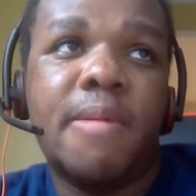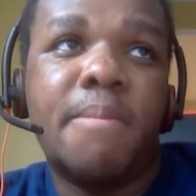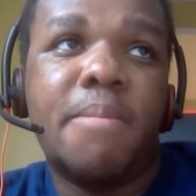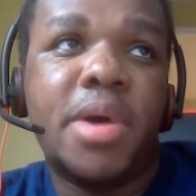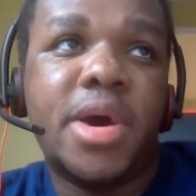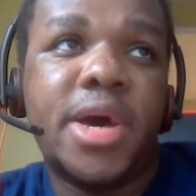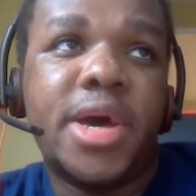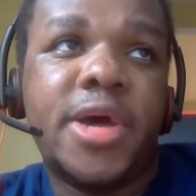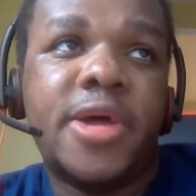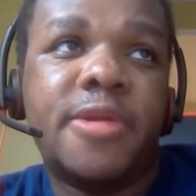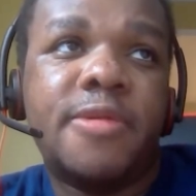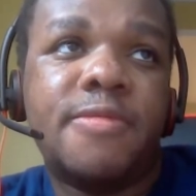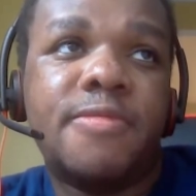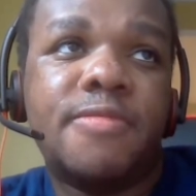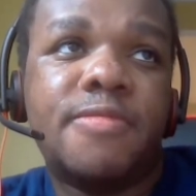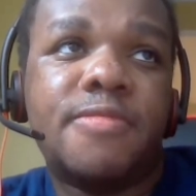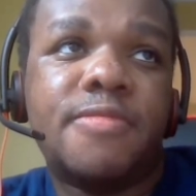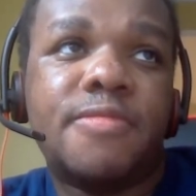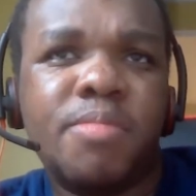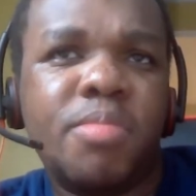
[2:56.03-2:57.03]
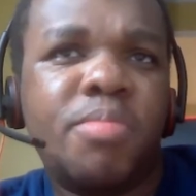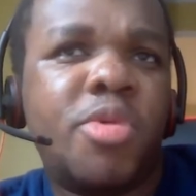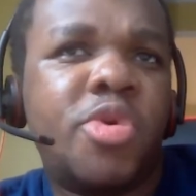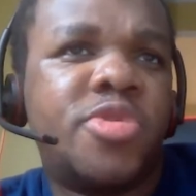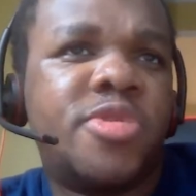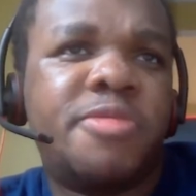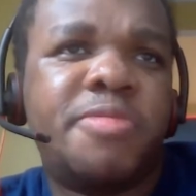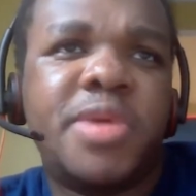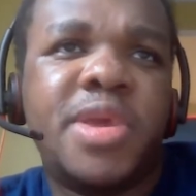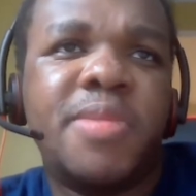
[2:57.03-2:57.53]
but
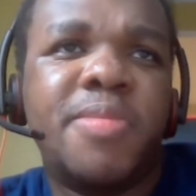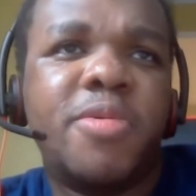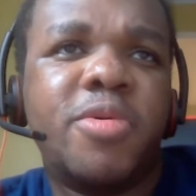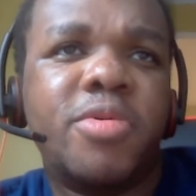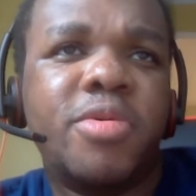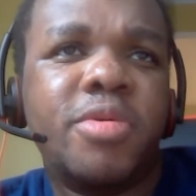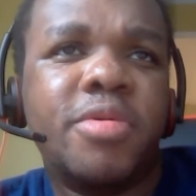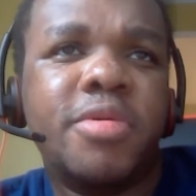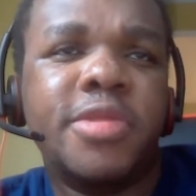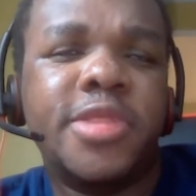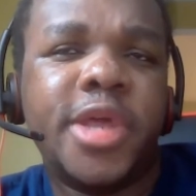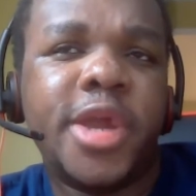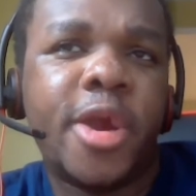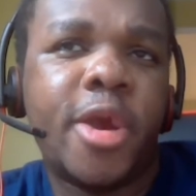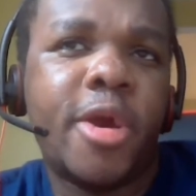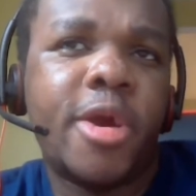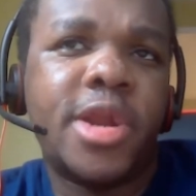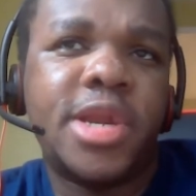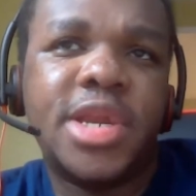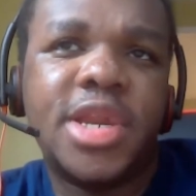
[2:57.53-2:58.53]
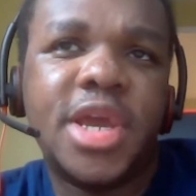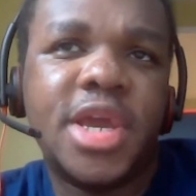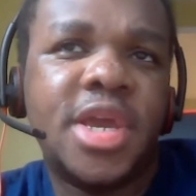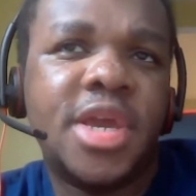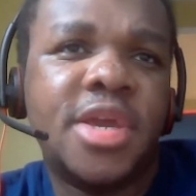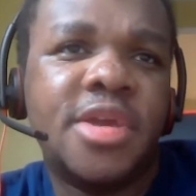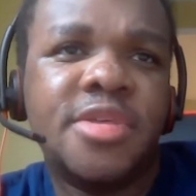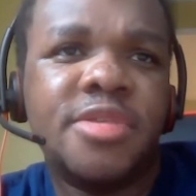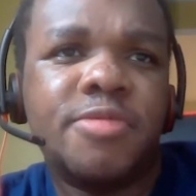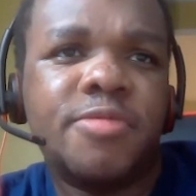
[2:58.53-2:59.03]
most people, there are
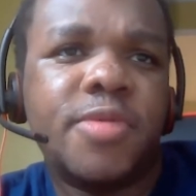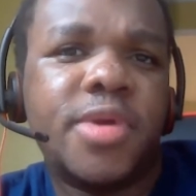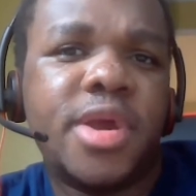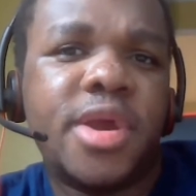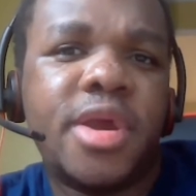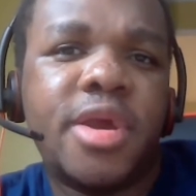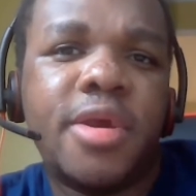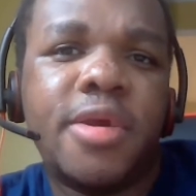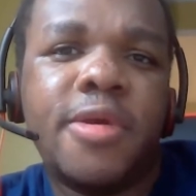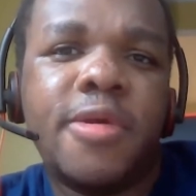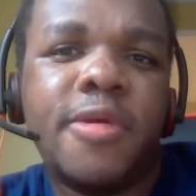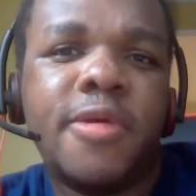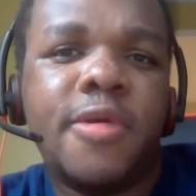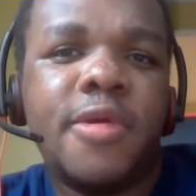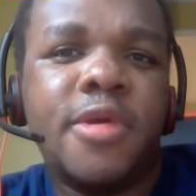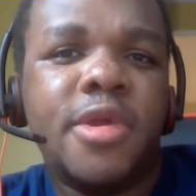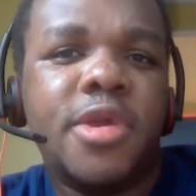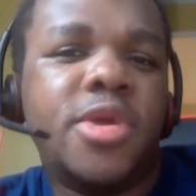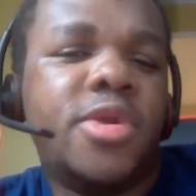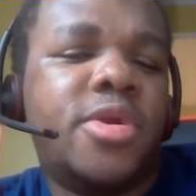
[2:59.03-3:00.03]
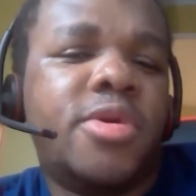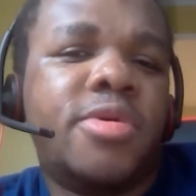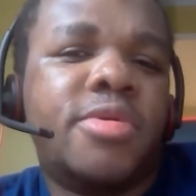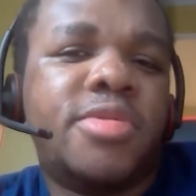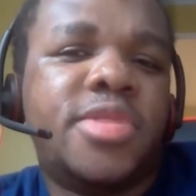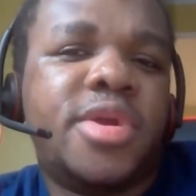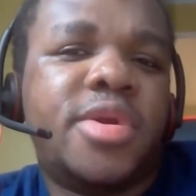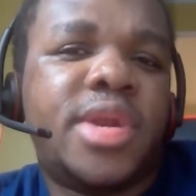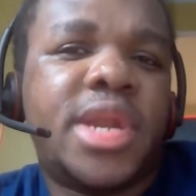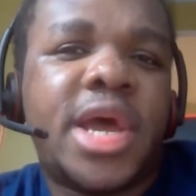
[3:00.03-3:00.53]
days where,
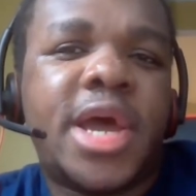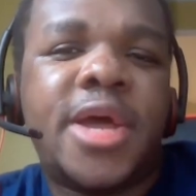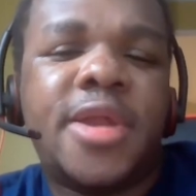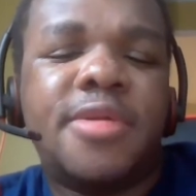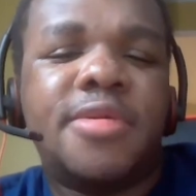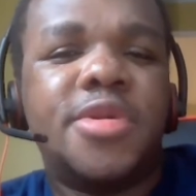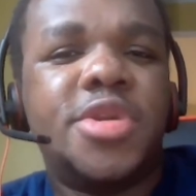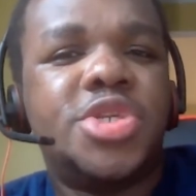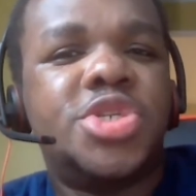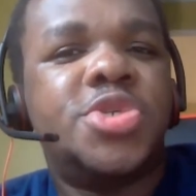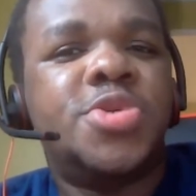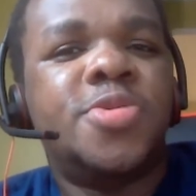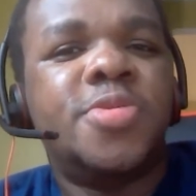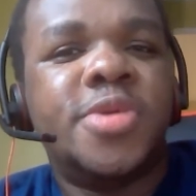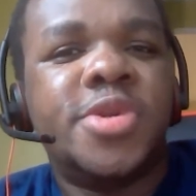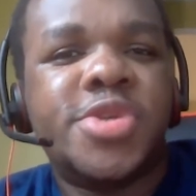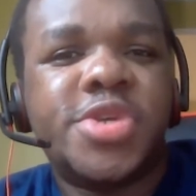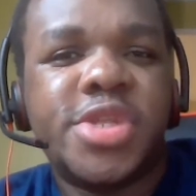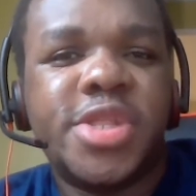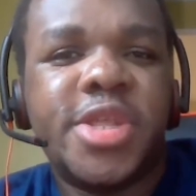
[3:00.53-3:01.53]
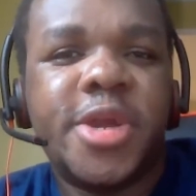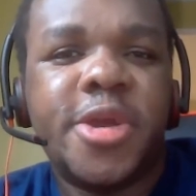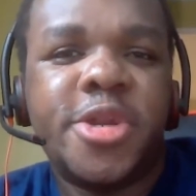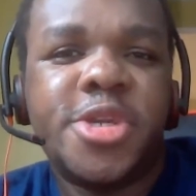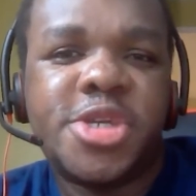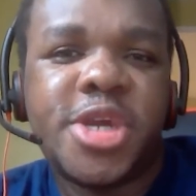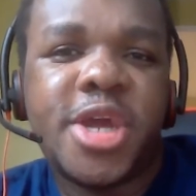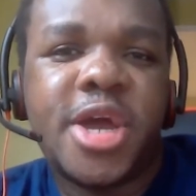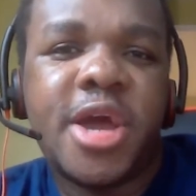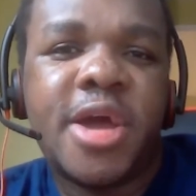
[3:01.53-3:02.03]
they're not too into their
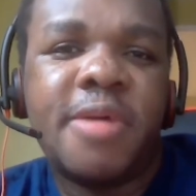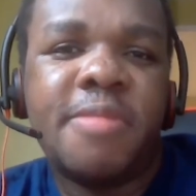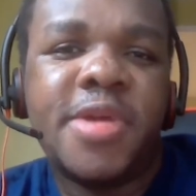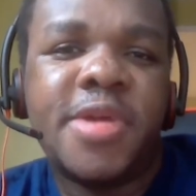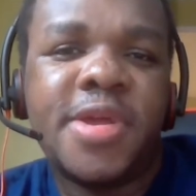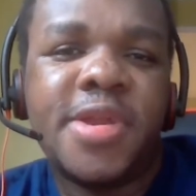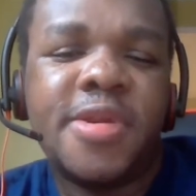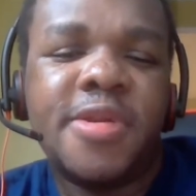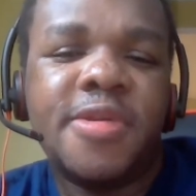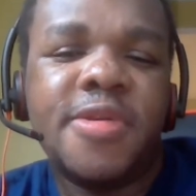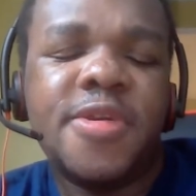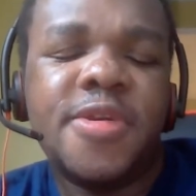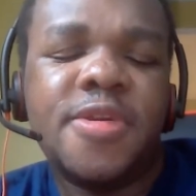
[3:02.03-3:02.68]
job, and,